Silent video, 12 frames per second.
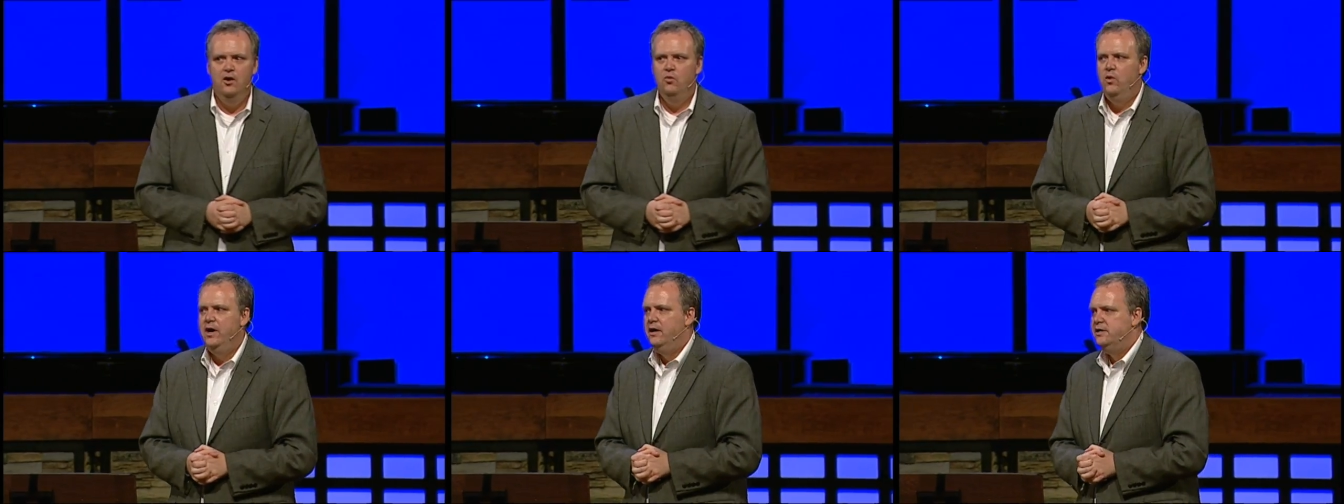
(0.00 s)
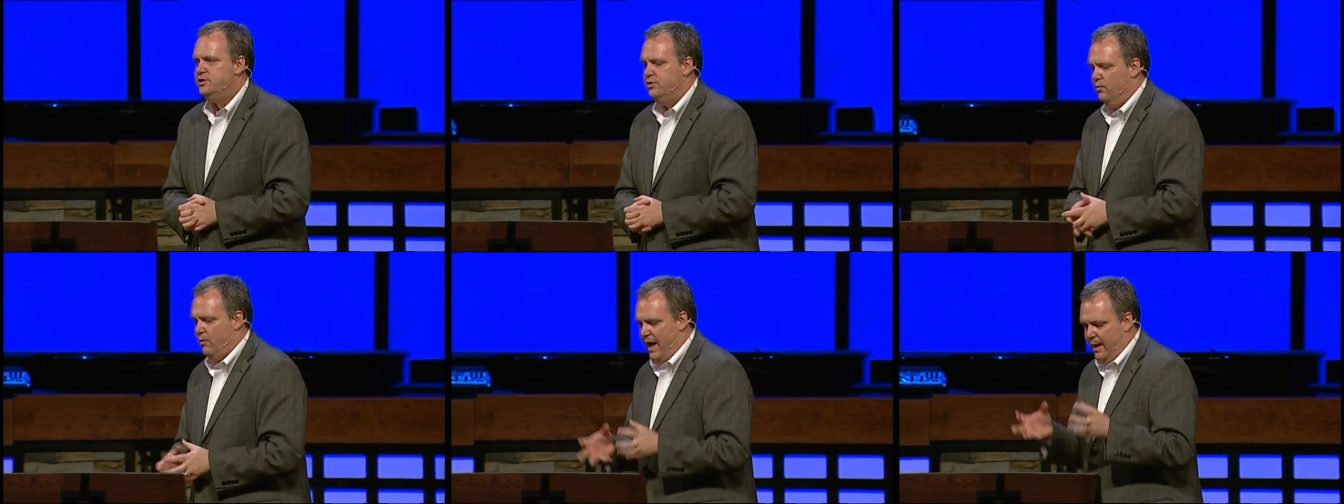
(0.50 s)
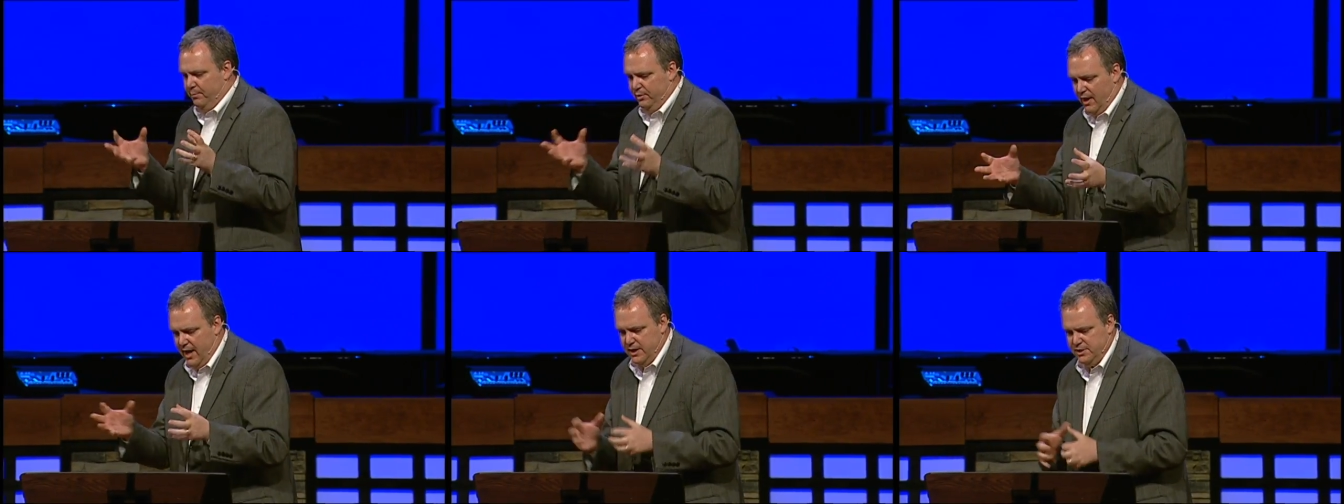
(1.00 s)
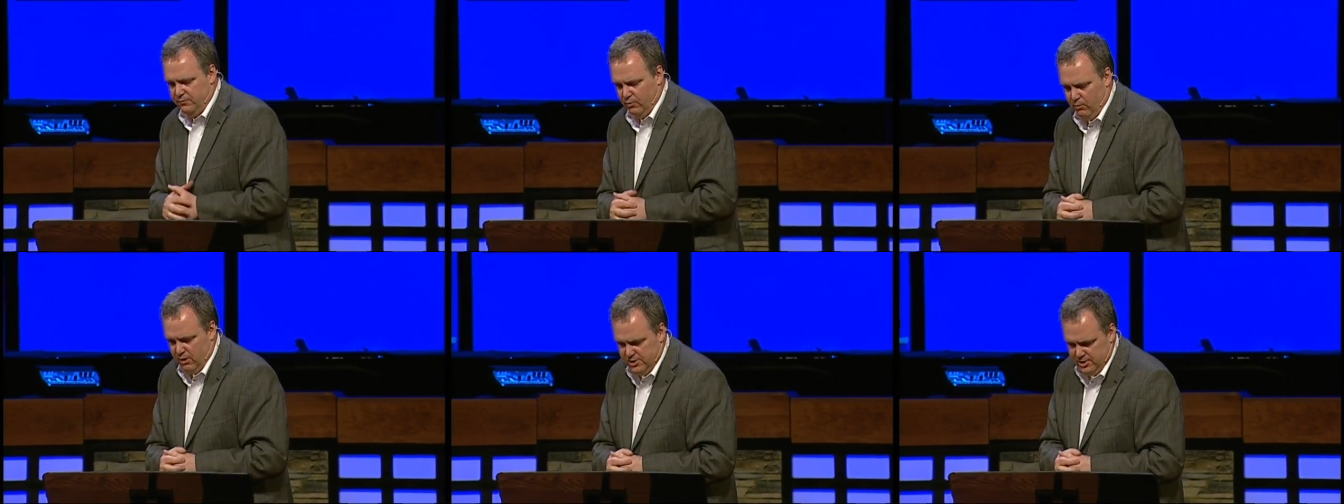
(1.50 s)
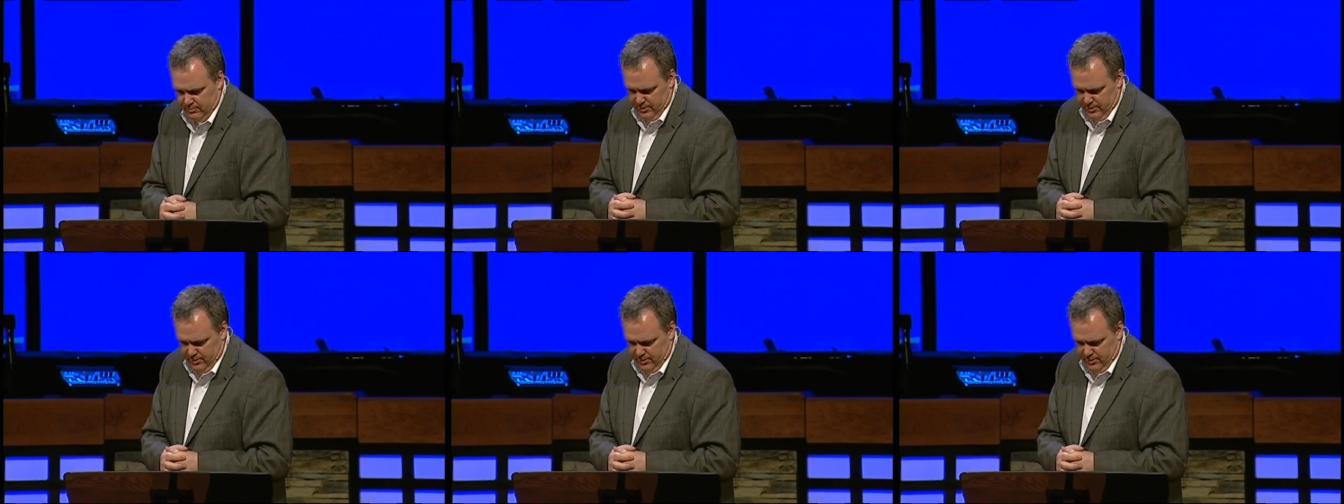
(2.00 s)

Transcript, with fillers: Where is the right place for worship?